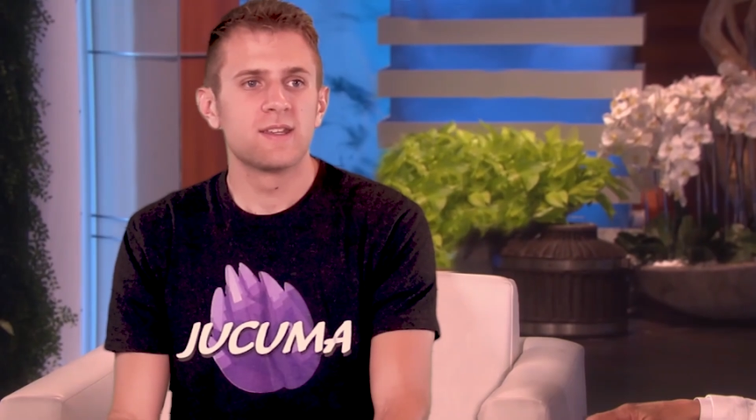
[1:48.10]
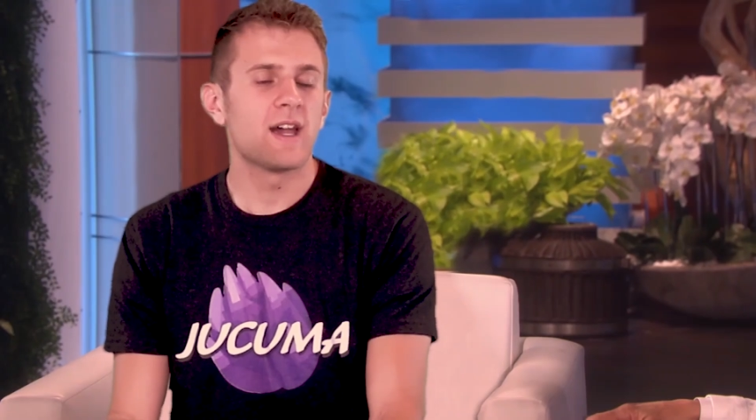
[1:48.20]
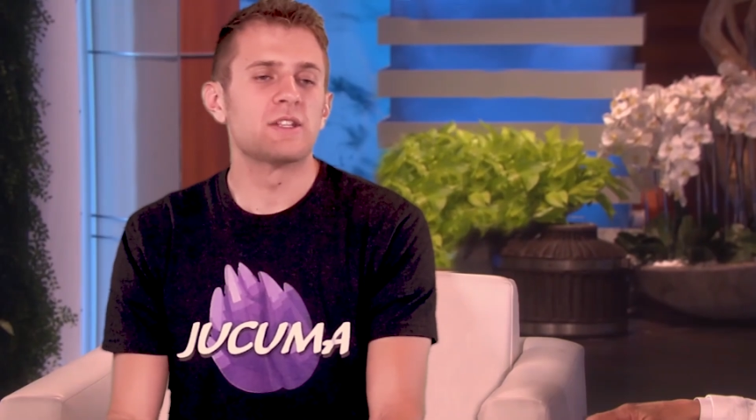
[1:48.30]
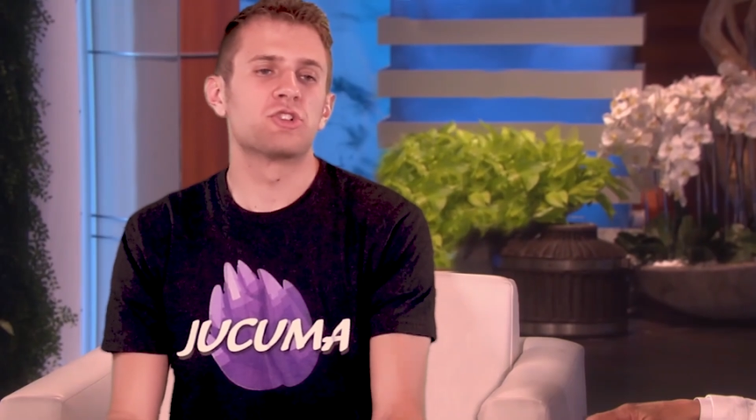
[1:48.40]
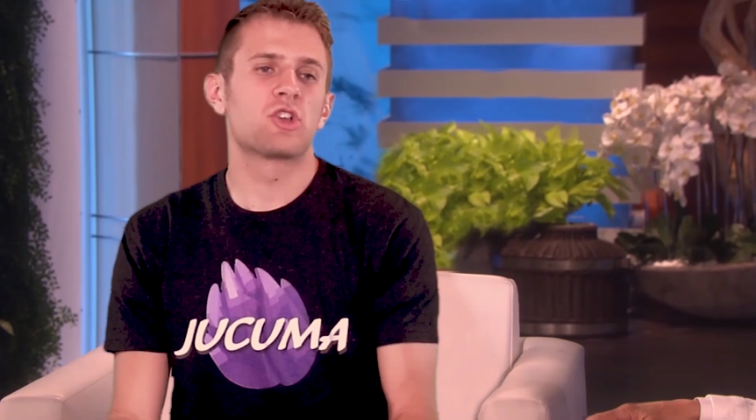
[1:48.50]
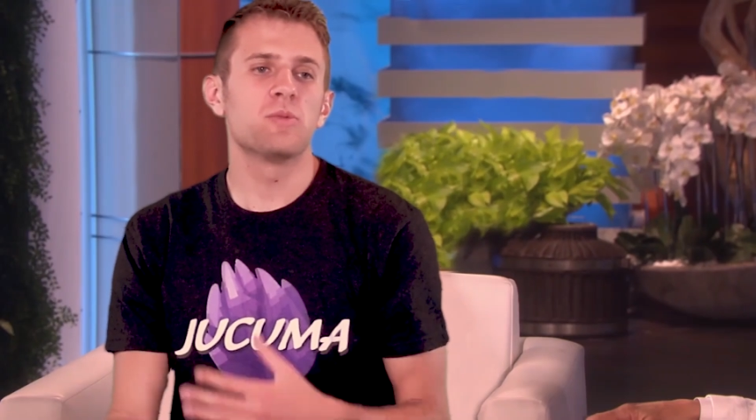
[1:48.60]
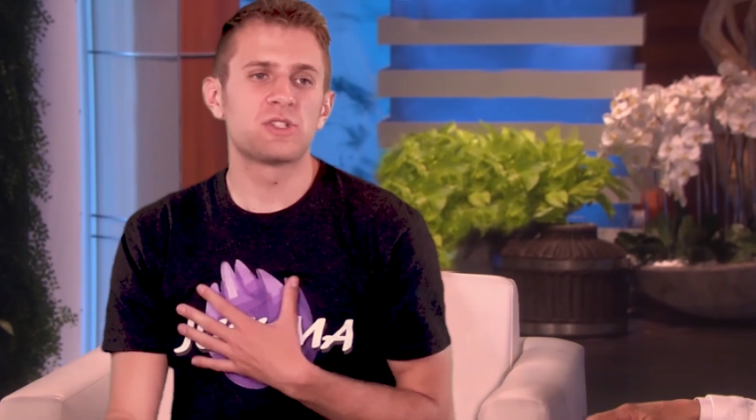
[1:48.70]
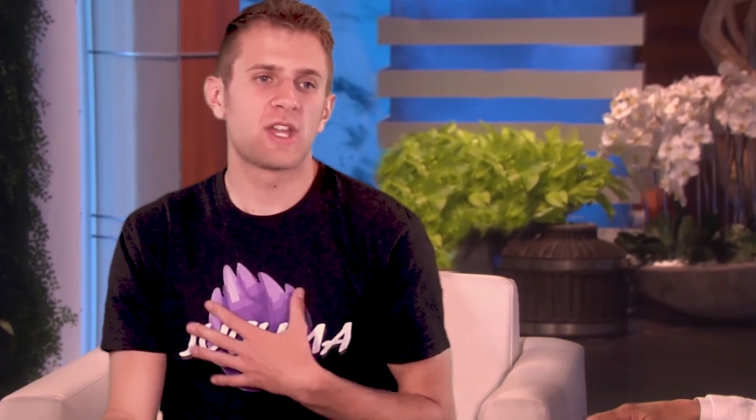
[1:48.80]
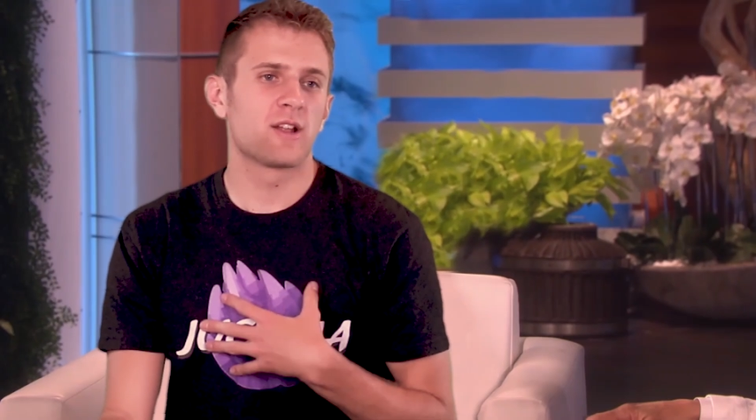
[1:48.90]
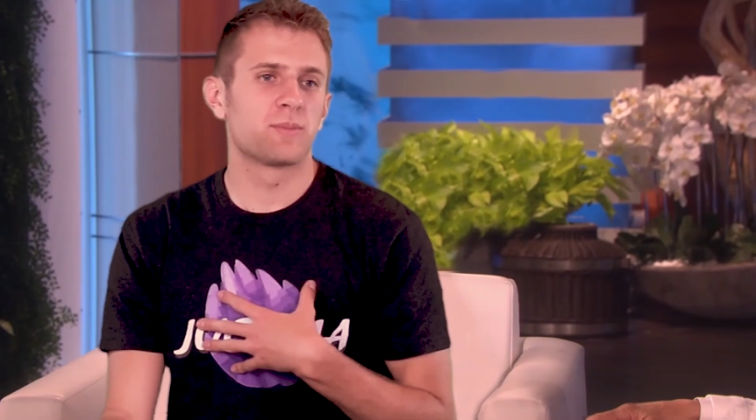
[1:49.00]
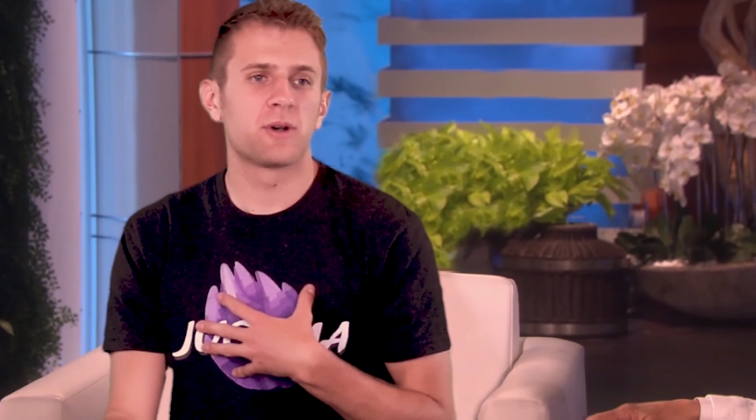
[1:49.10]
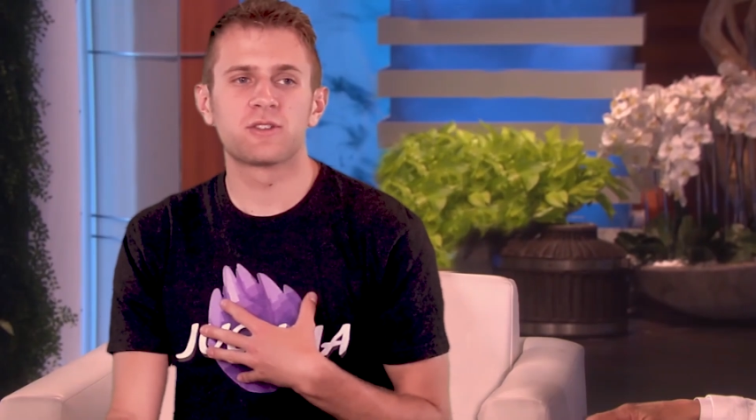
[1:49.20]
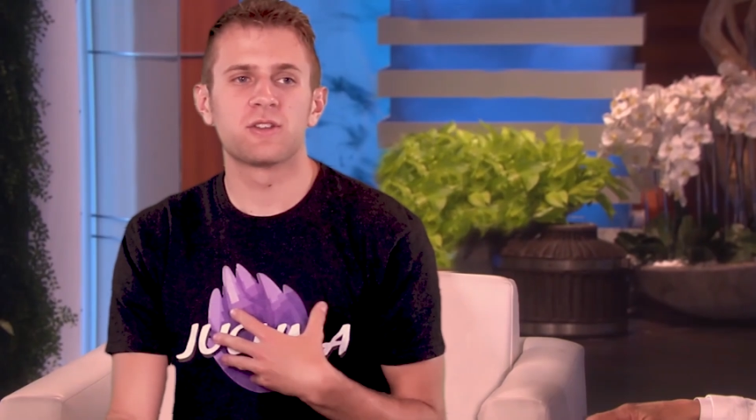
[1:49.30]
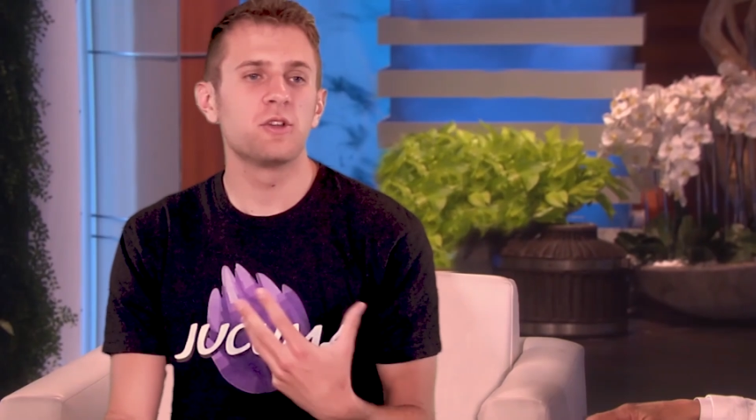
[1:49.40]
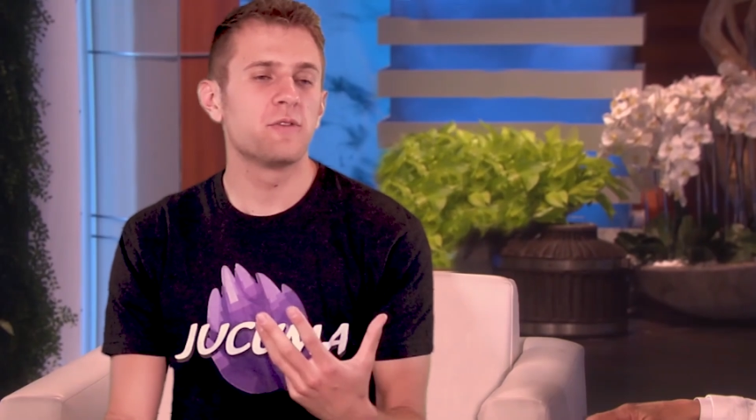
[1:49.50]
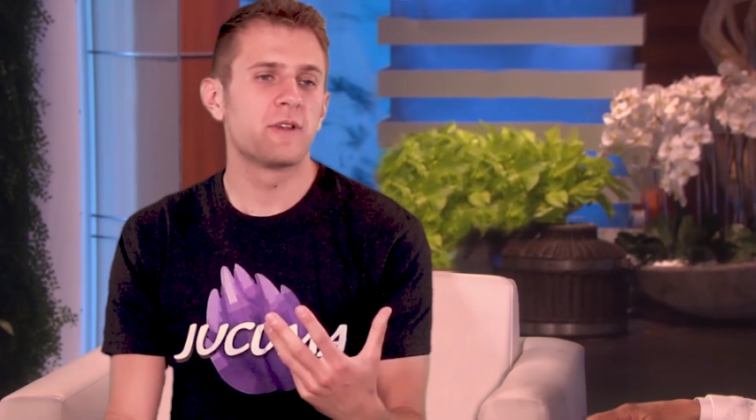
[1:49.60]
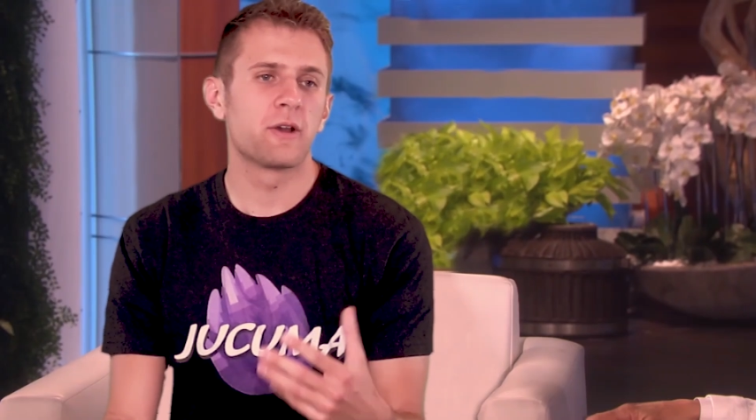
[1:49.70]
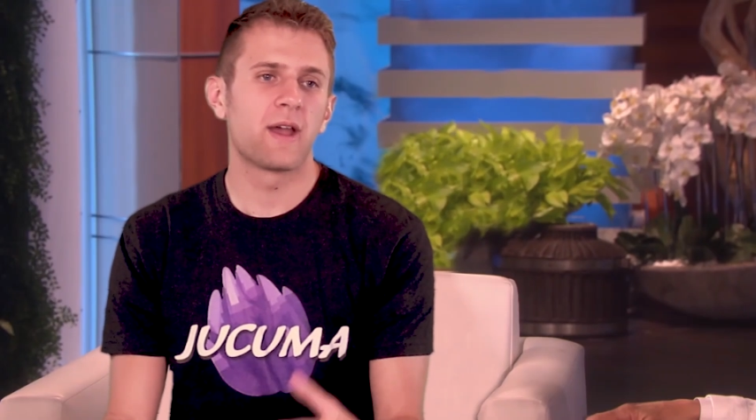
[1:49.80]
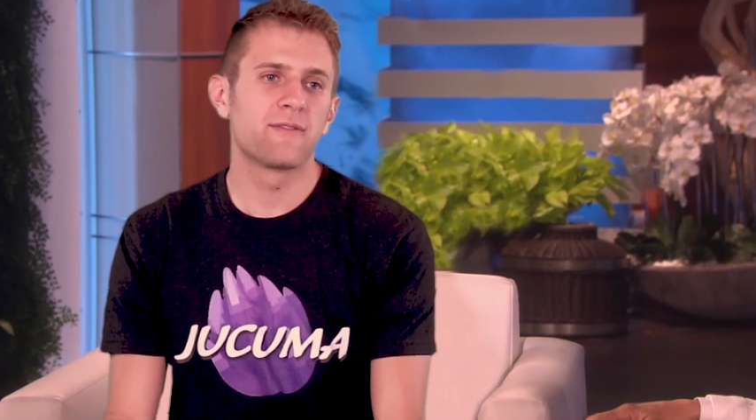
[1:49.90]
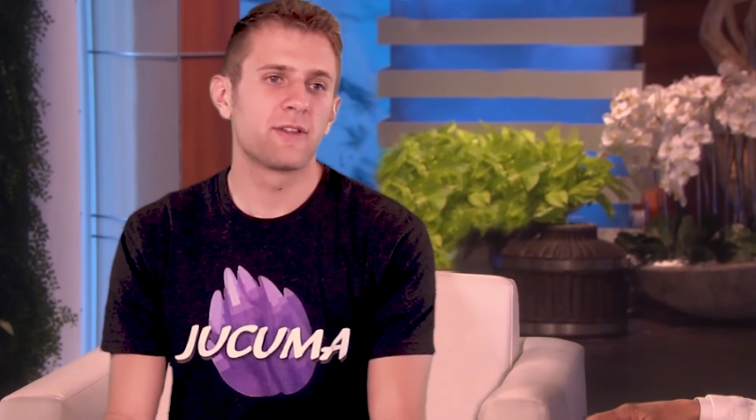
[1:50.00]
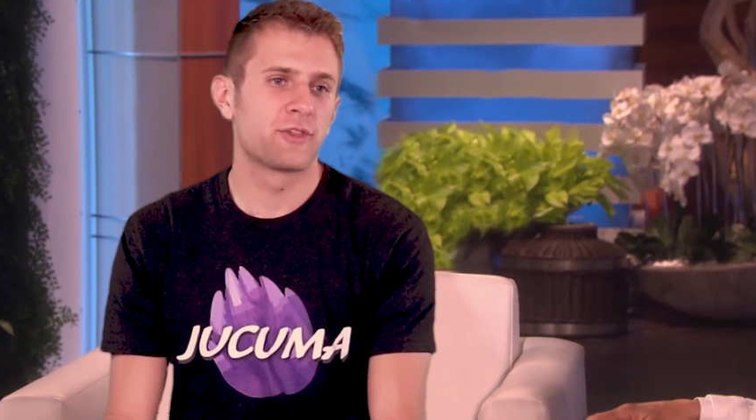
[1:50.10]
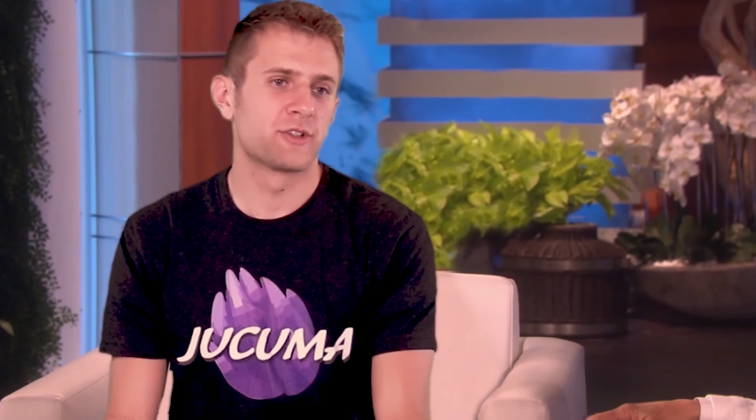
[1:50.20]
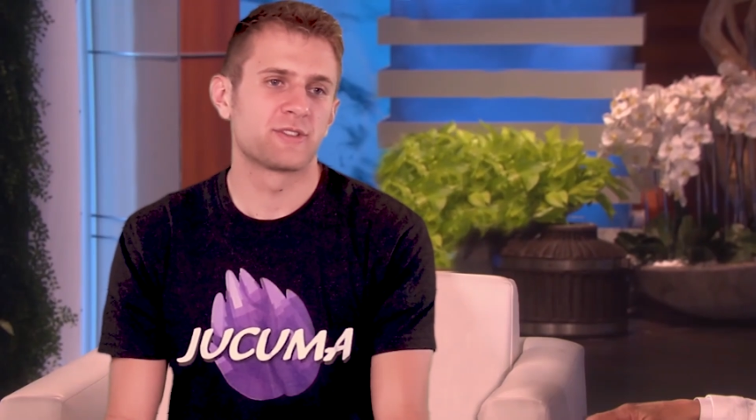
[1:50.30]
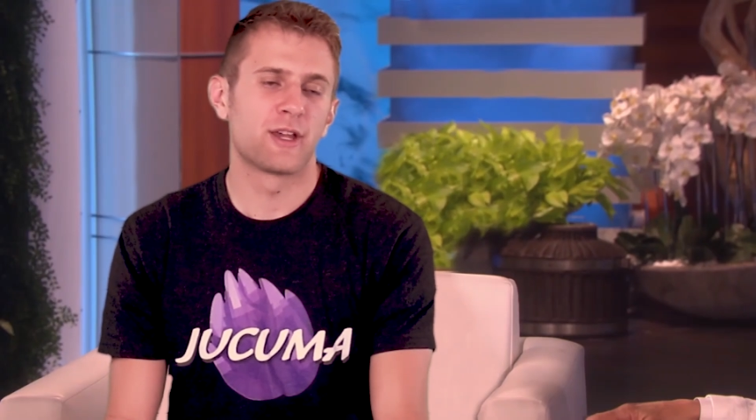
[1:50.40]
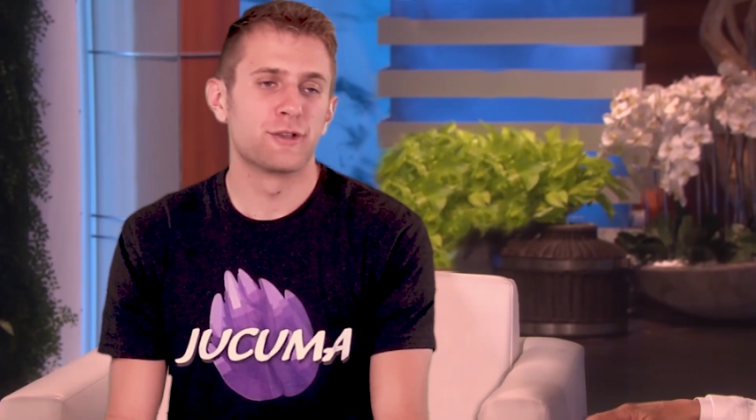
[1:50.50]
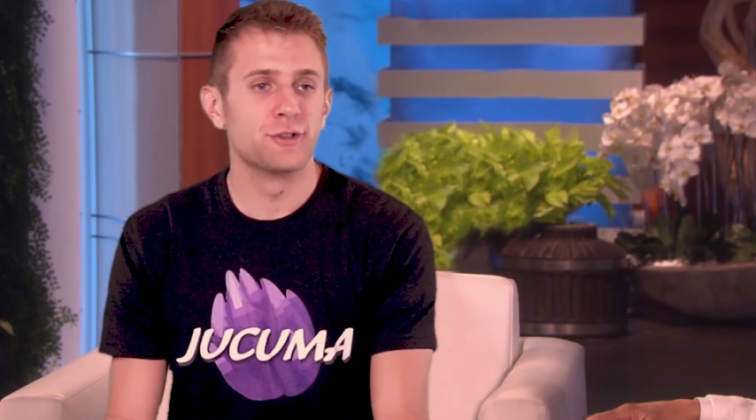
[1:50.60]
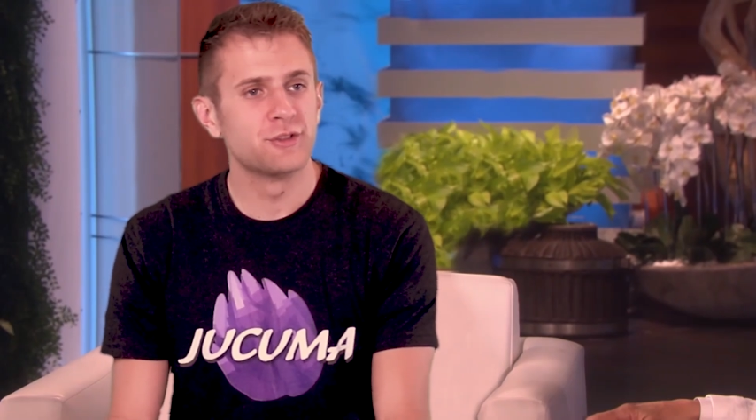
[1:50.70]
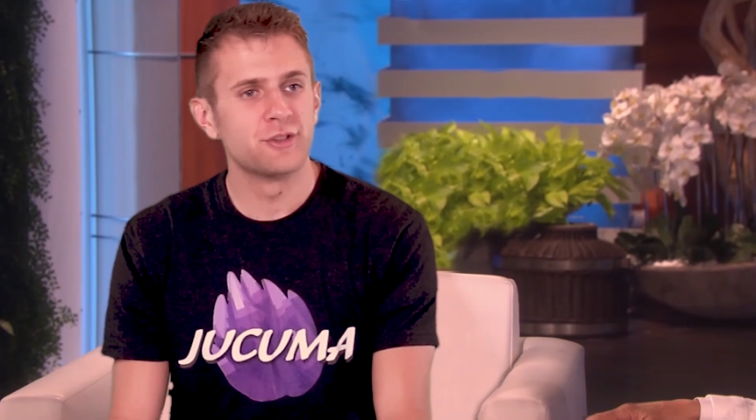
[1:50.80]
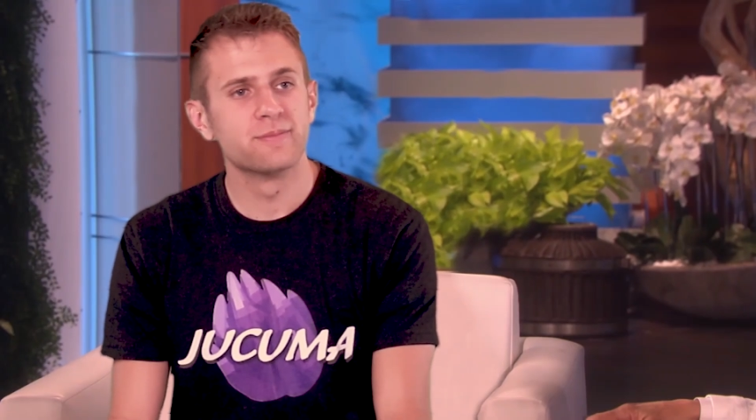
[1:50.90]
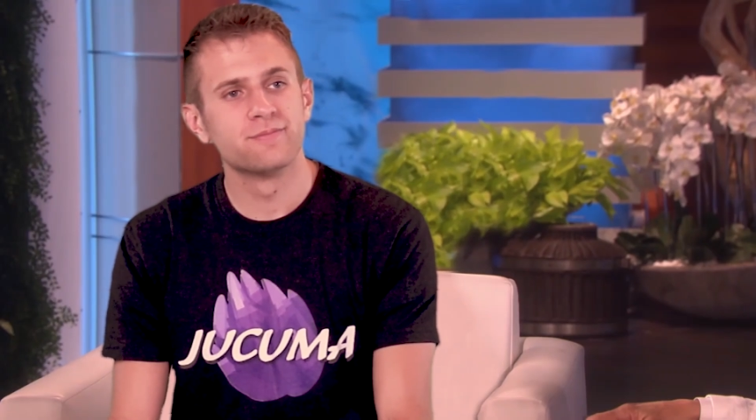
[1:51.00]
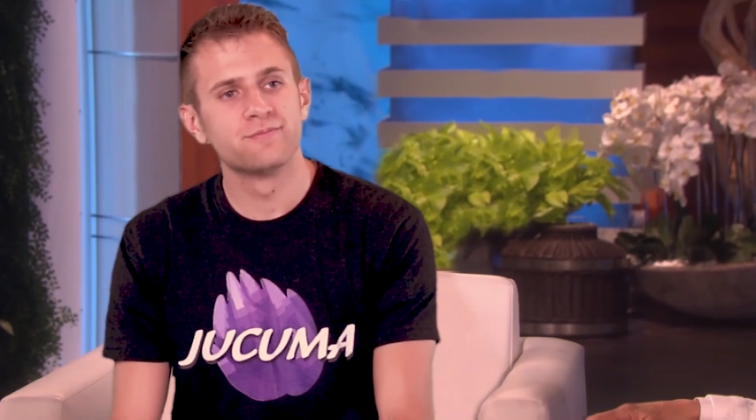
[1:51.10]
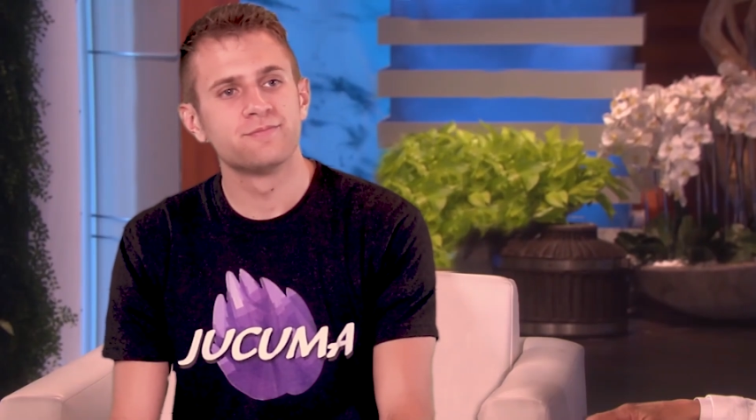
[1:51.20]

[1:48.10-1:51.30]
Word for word: Yeah, Jucuma Channel posts a new video every Thursday on YouTube.